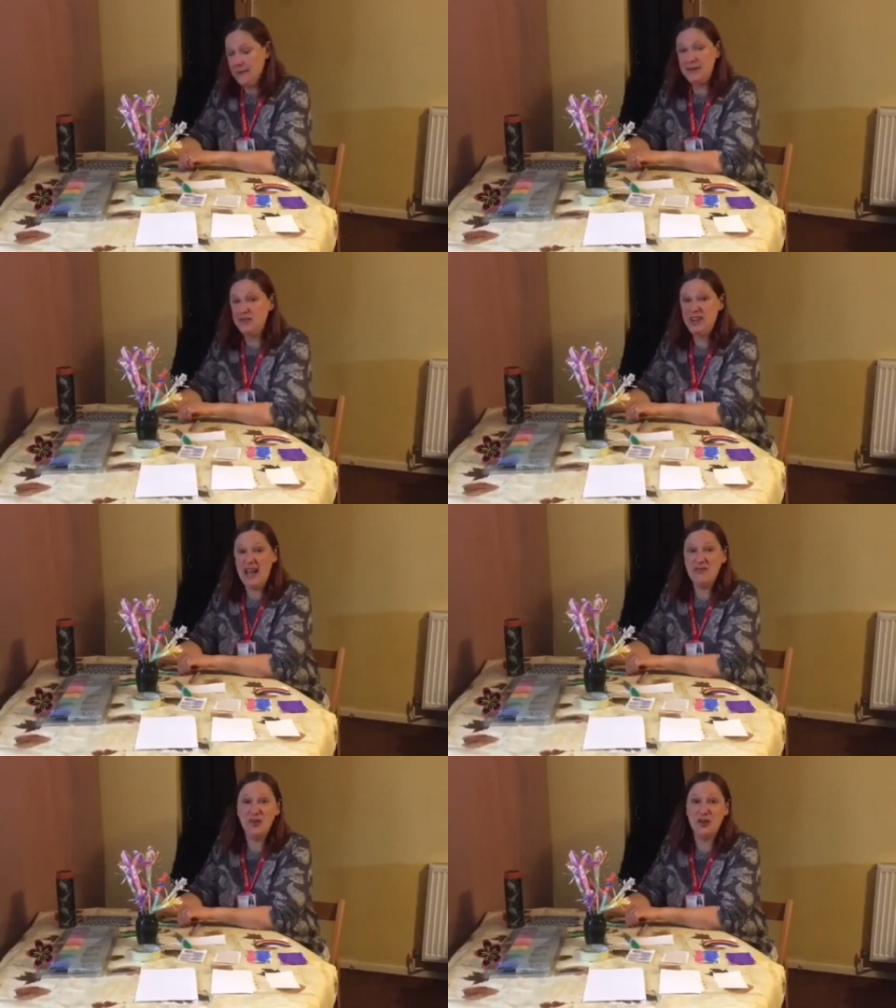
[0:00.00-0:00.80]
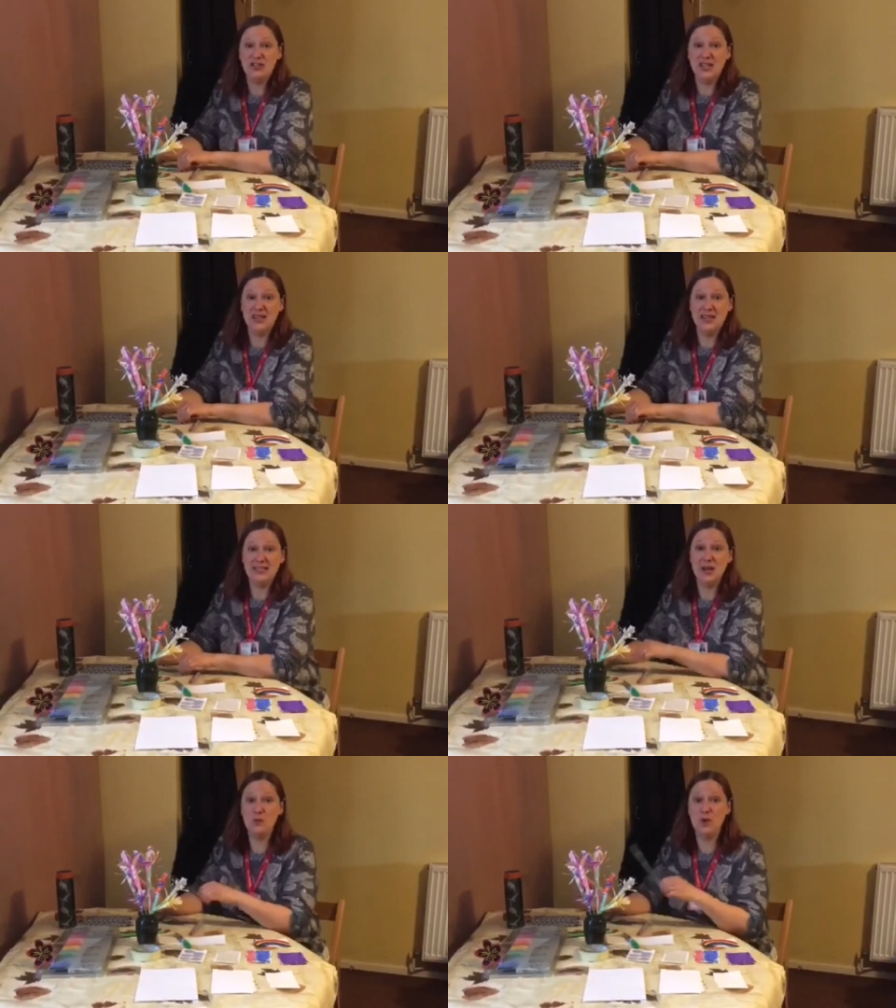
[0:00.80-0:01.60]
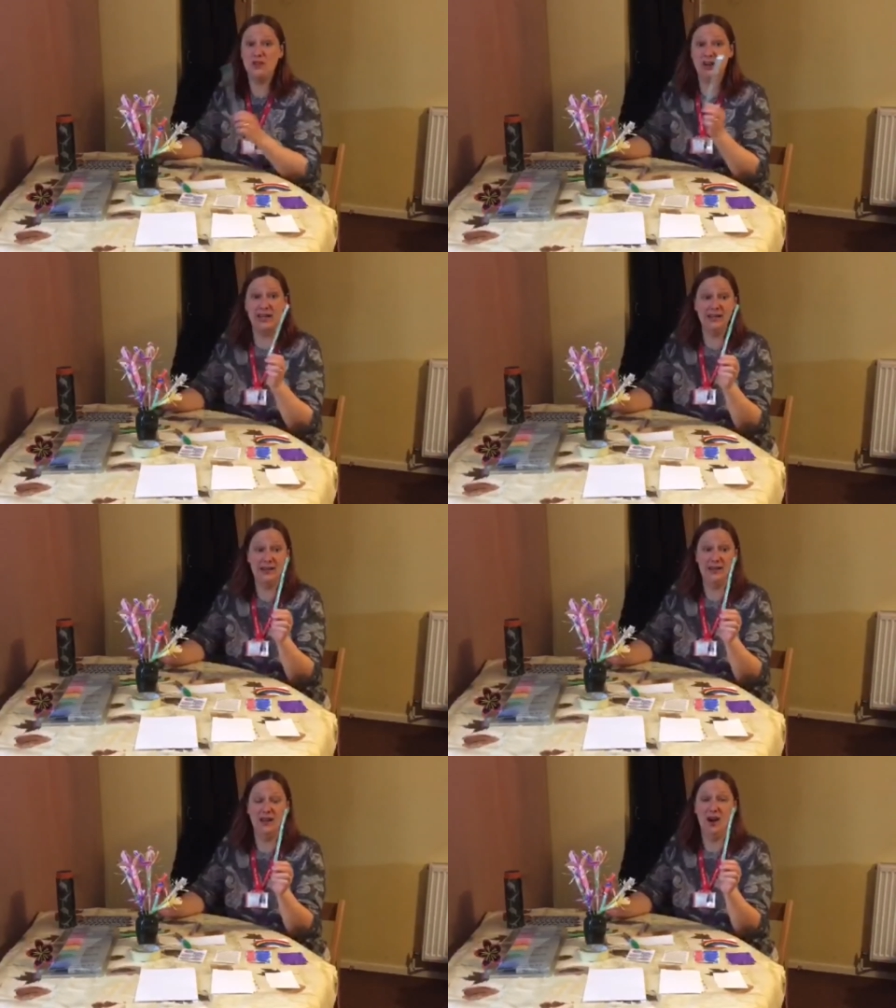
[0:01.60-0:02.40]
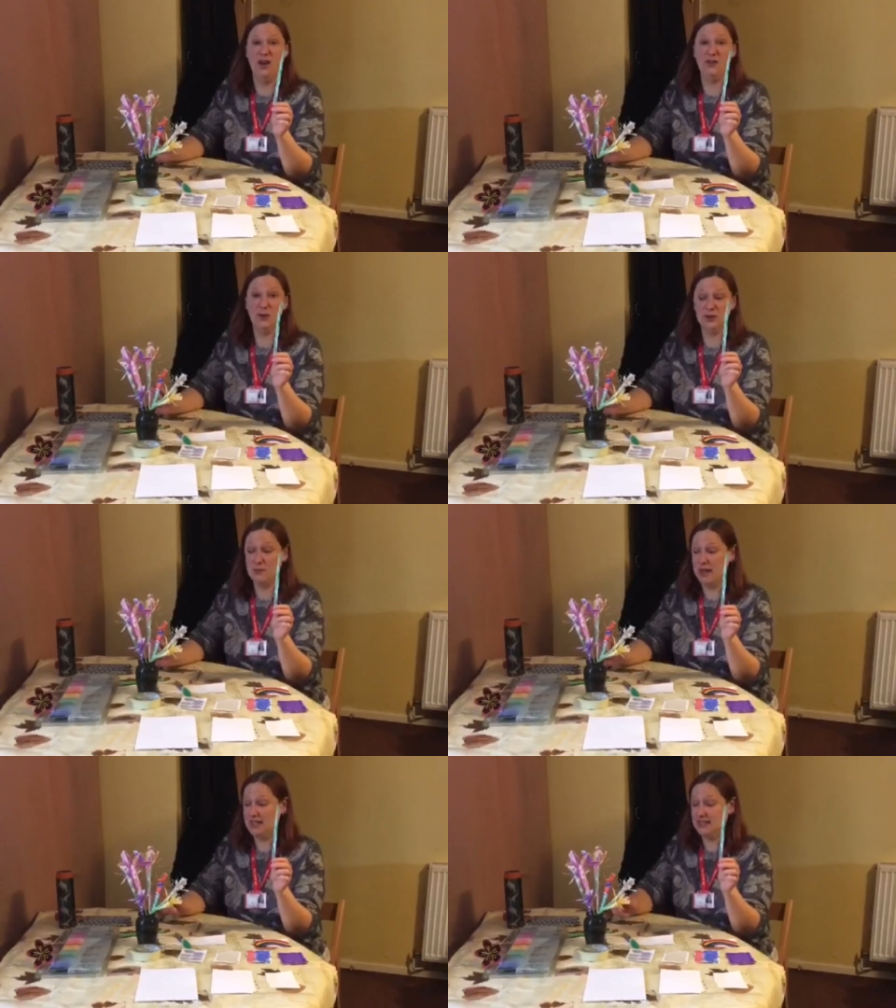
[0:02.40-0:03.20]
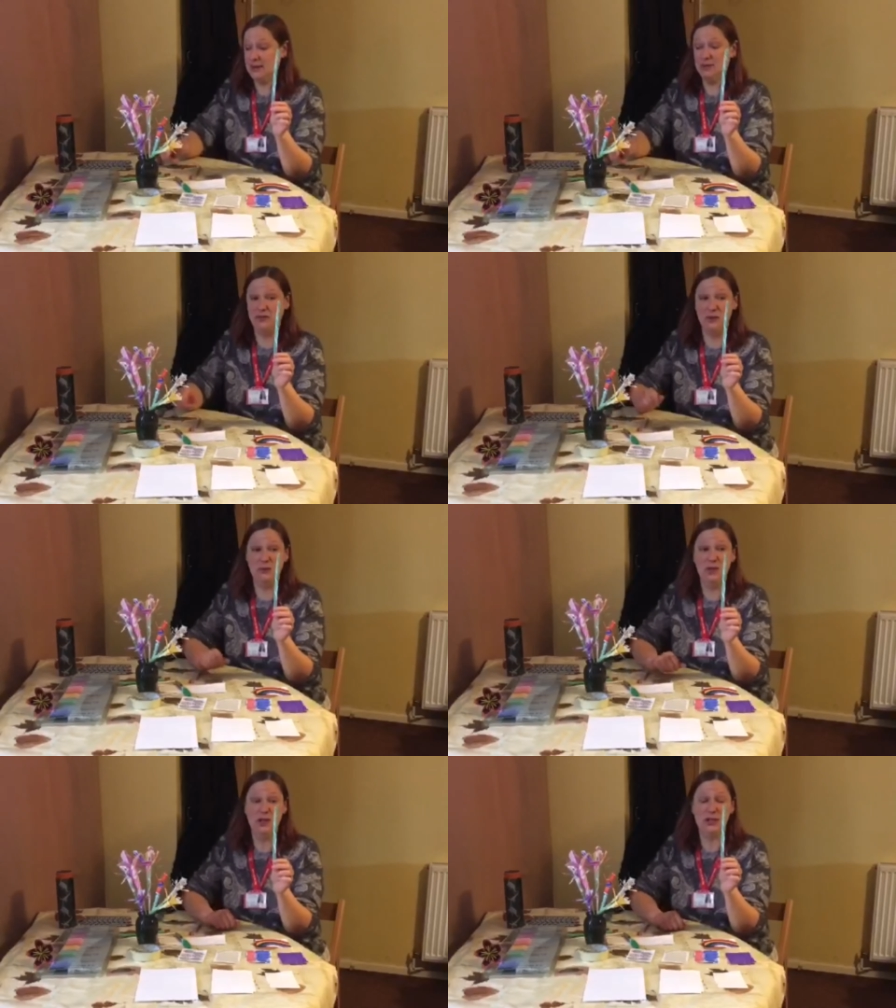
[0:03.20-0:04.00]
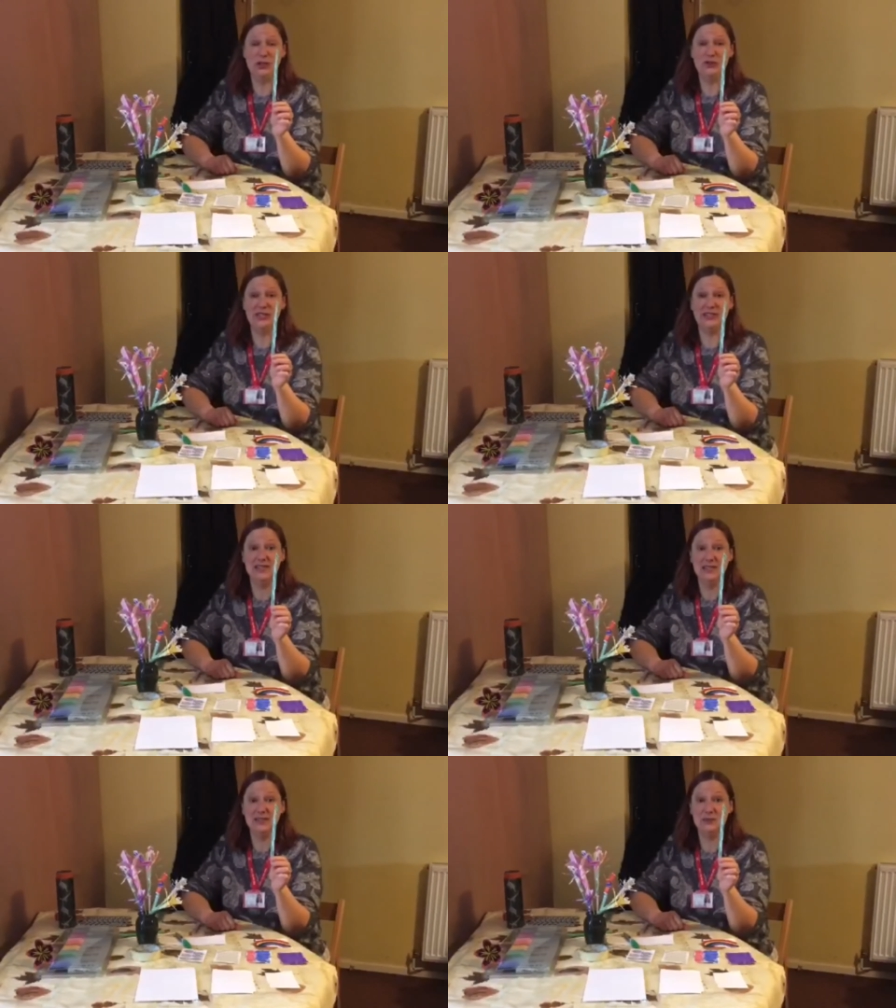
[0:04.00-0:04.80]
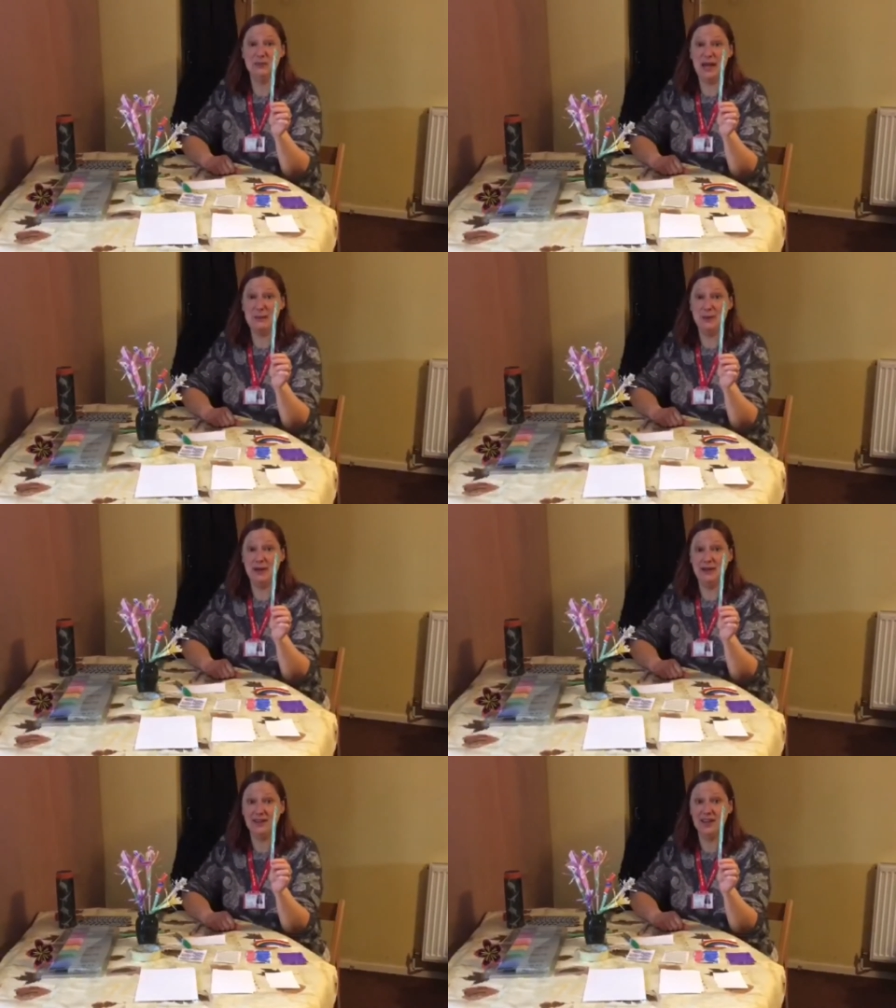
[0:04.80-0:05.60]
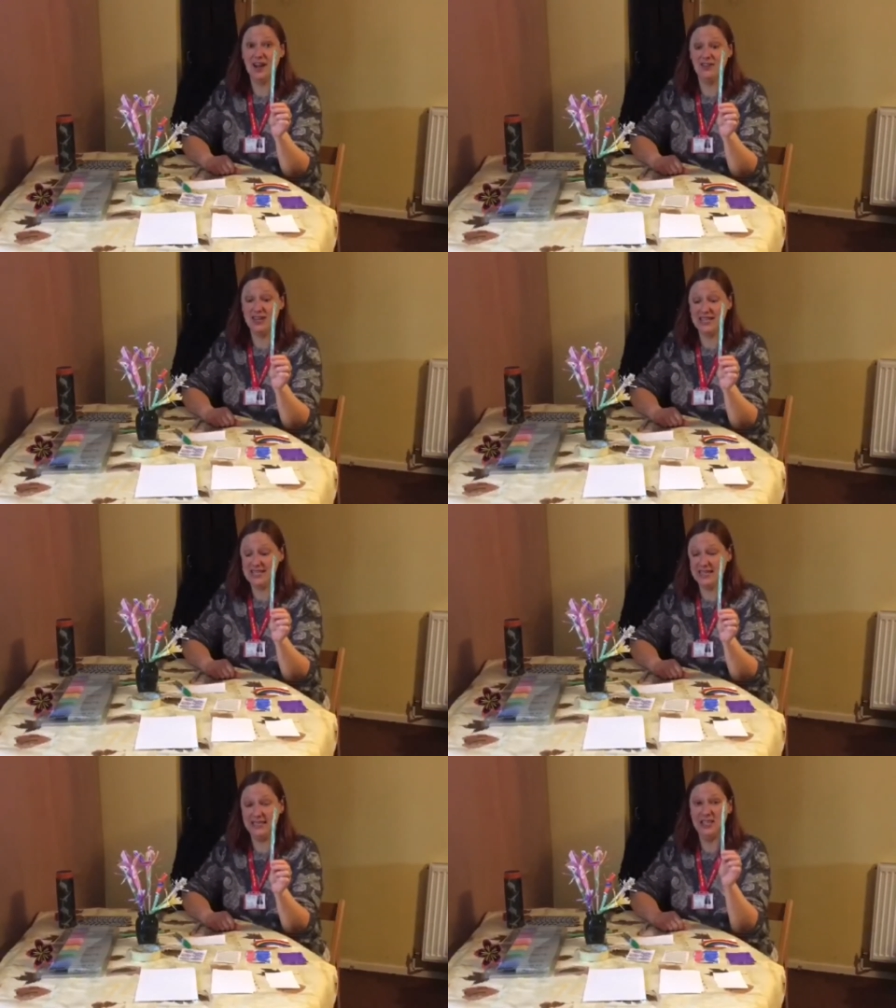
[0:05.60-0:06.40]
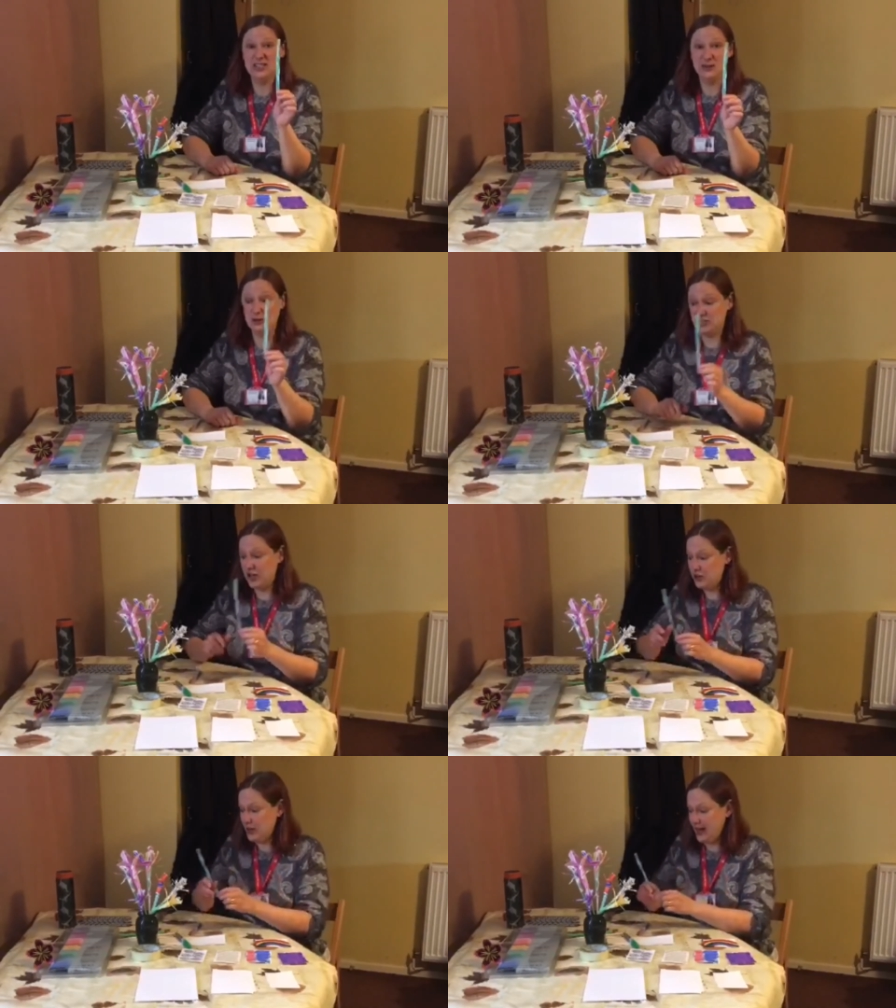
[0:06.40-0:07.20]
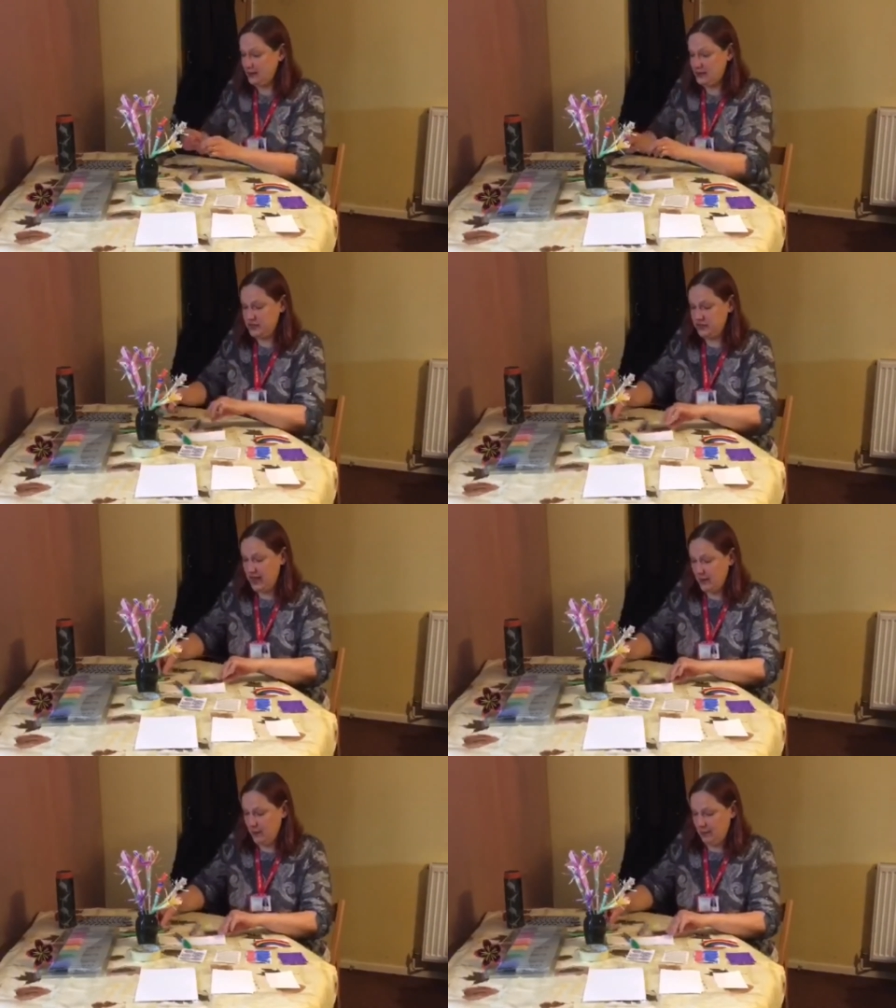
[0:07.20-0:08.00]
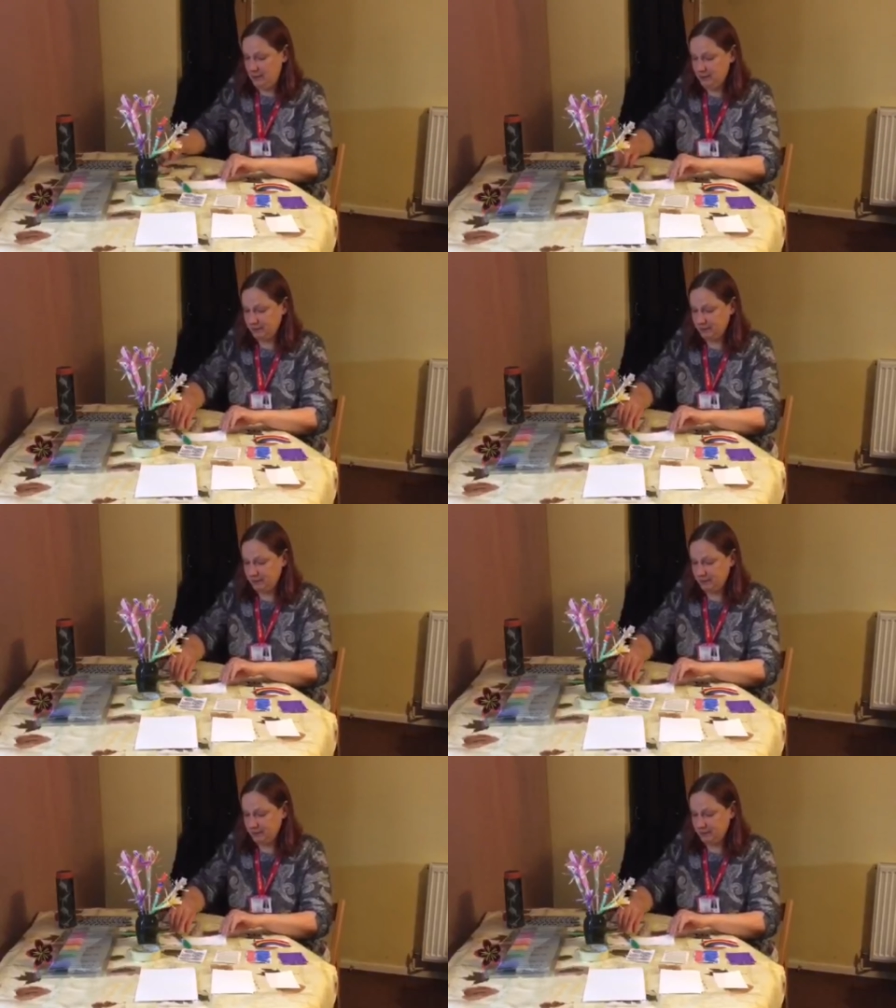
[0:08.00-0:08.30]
But if you haven't got anything, don't worry. I've also made some of them using some paper and colouring it in, so I'll show you how to do that one.